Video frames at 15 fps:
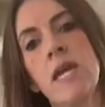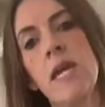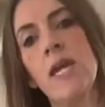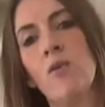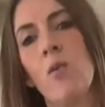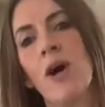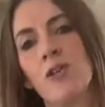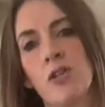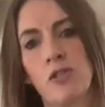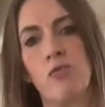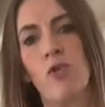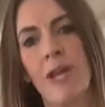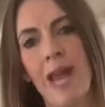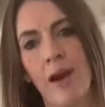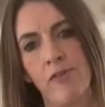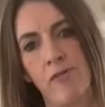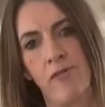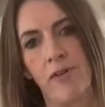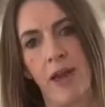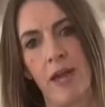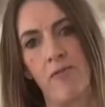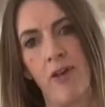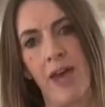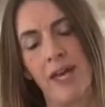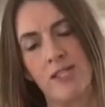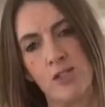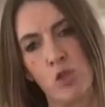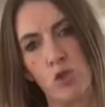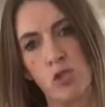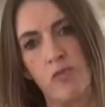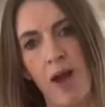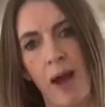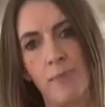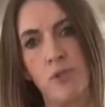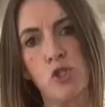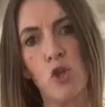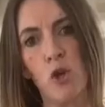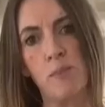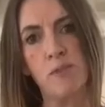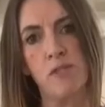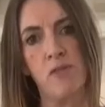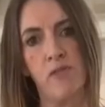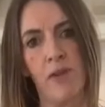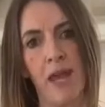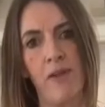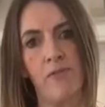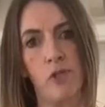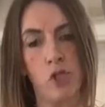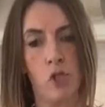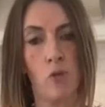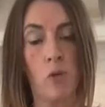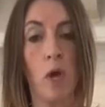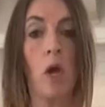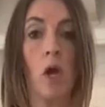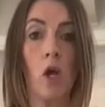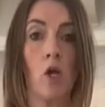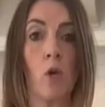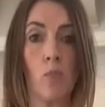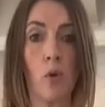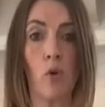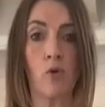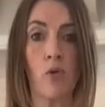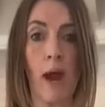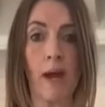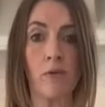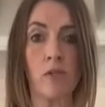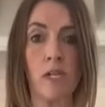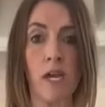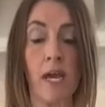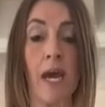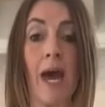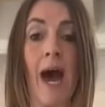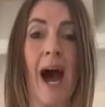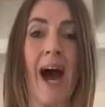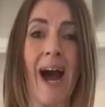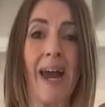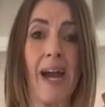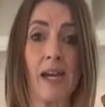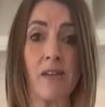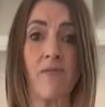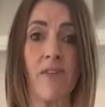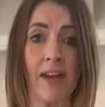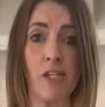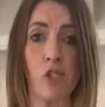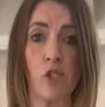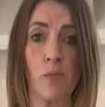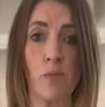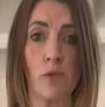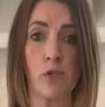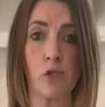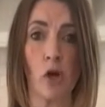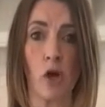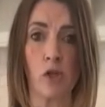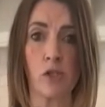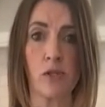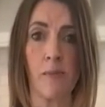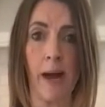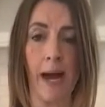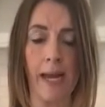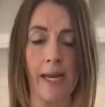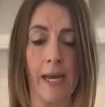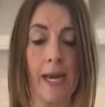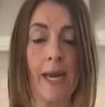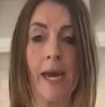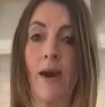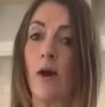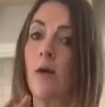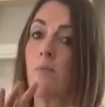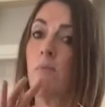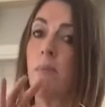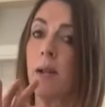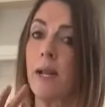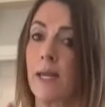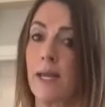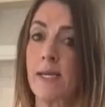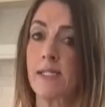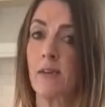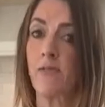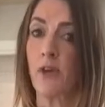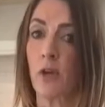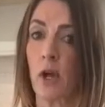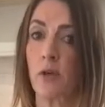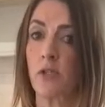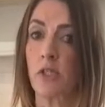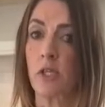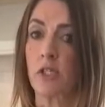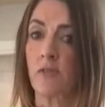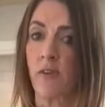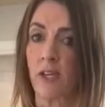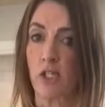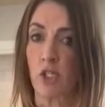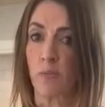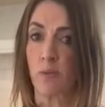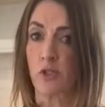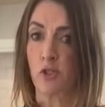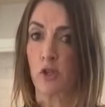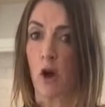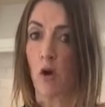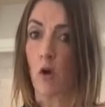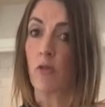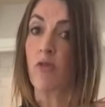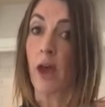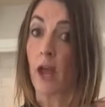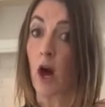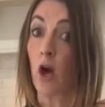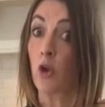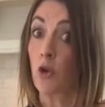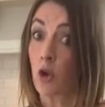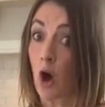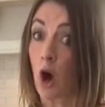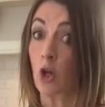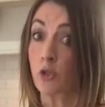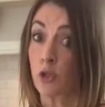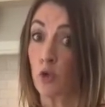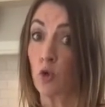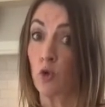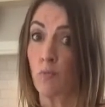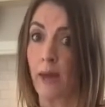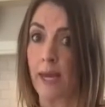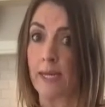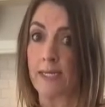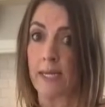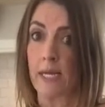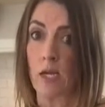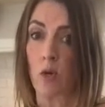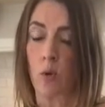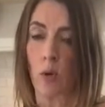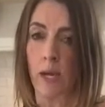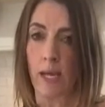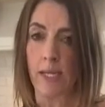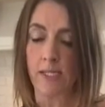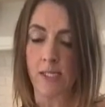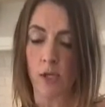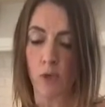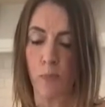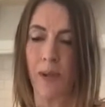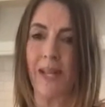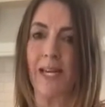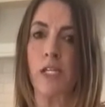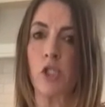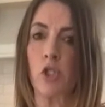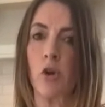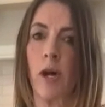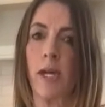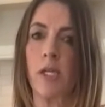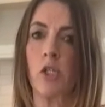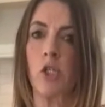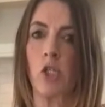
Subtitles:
quinoa doesn't really have a flavour, it sort of absorbs the flavours you put round it. I add a vegetable stock to mine. Please, if you're going to use a vegetable stock, they are not all made equally. So please try and